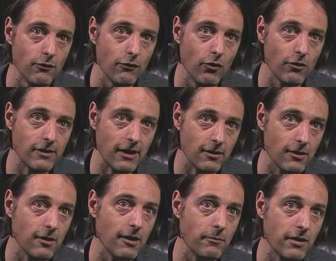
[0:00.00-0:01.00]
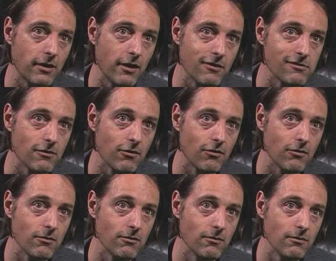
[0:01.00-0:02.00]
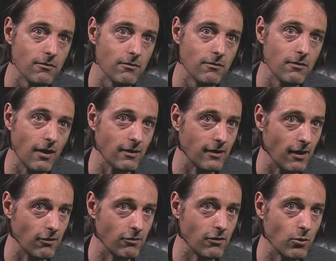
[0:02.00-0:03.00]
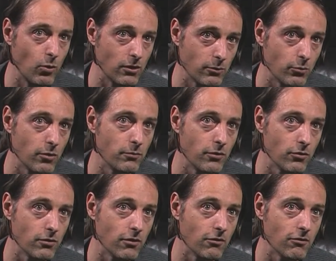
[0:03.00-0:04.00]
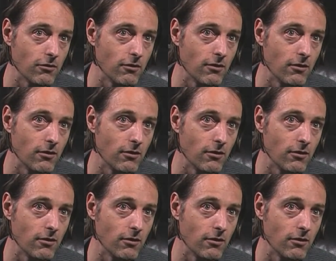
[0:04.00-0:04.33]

for technical applications. I guess quantum computers.